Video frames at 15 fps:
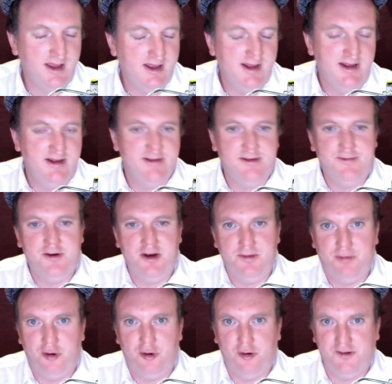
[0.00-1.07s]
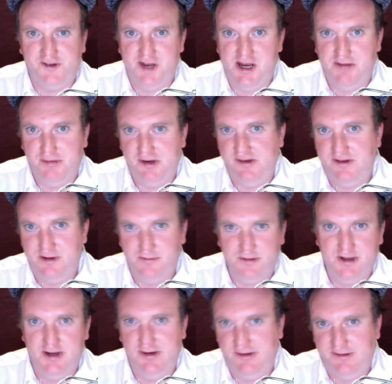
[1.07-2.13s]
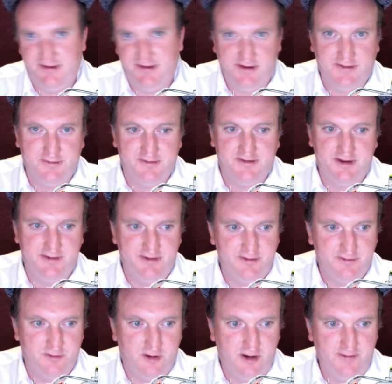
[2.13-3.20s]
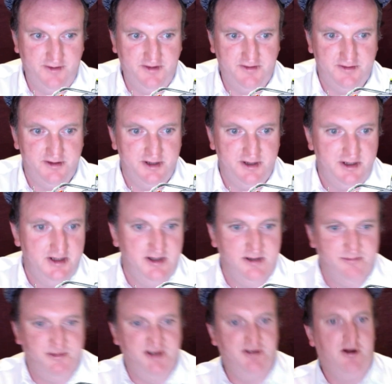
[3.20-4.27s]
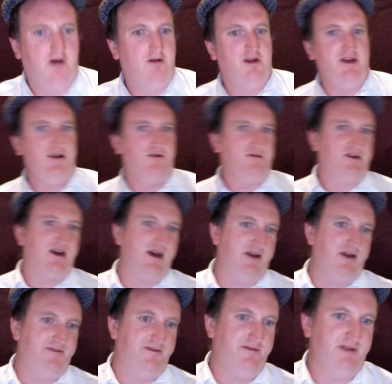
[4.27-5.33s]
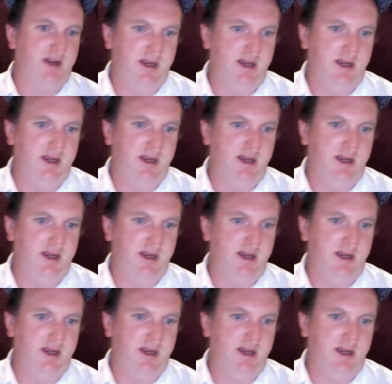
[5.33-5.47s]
It's a very poor championship with only 6 or 7 drivers. But Noel Leon came from there